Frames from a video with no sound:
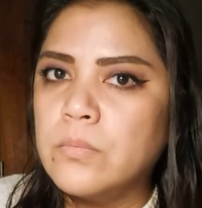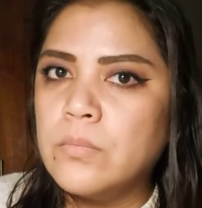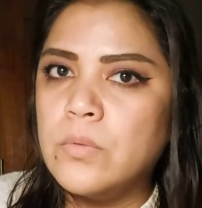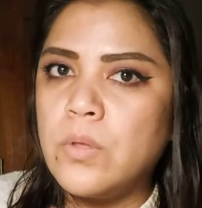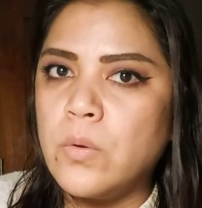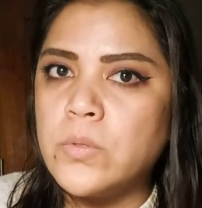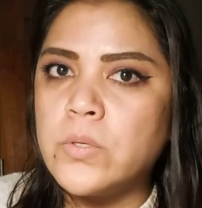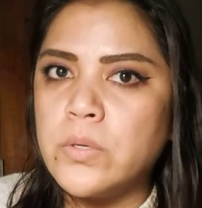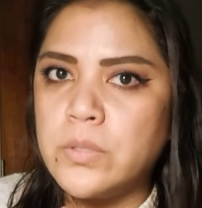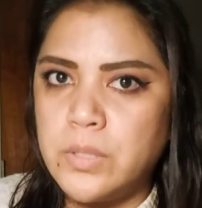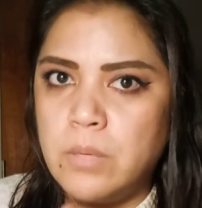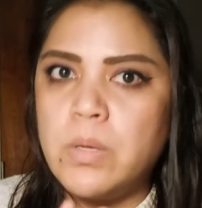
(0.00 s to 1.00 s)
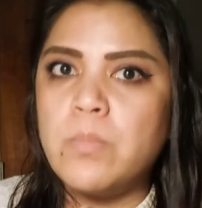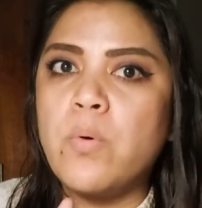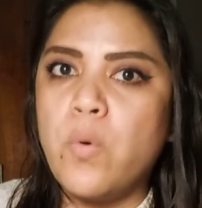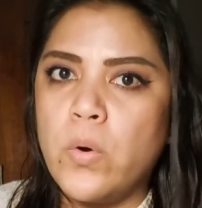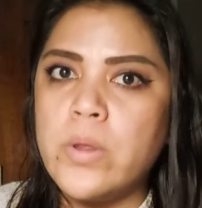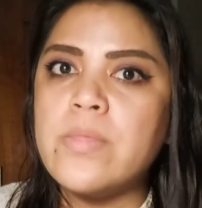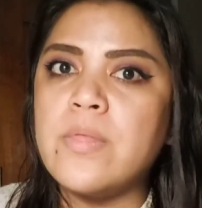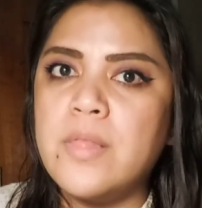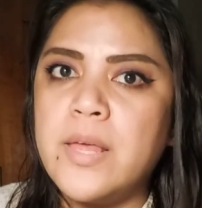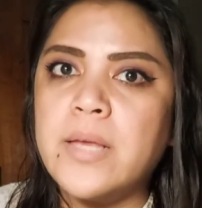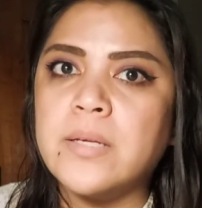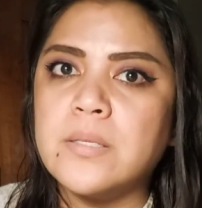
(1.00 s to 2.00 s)
those are some important
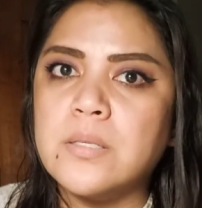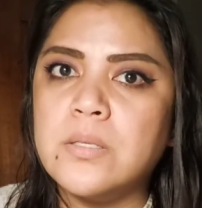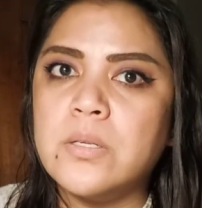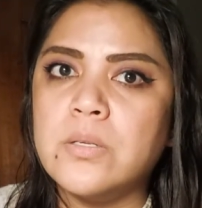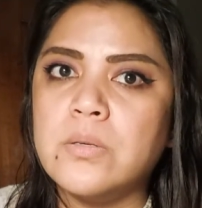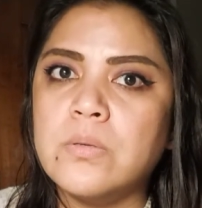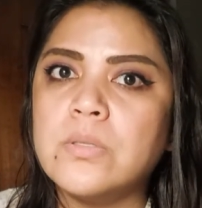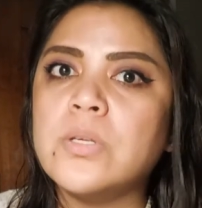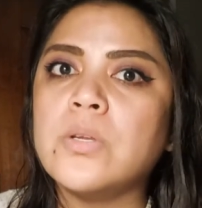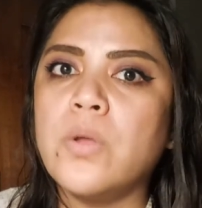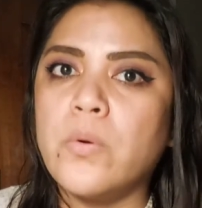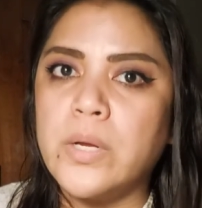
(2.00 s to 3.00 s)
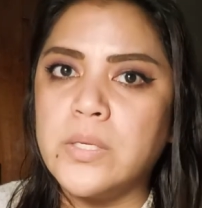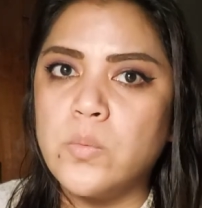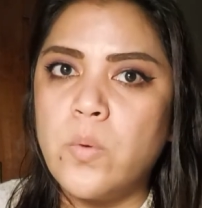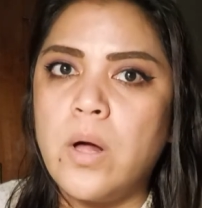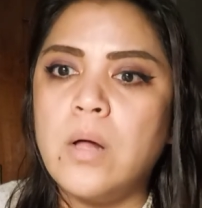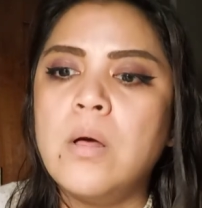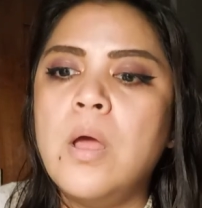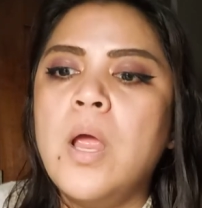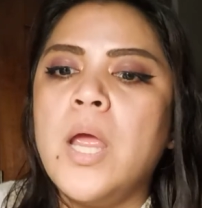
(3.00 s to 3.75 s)
things to note as well.